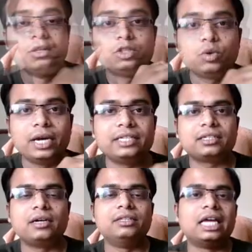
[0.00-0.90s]
So
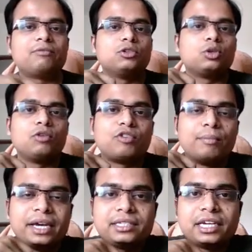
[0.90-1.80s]
guys, that was all from
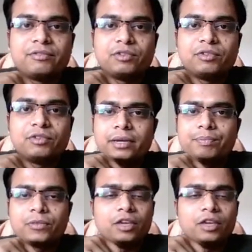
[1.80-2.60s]
my side for today.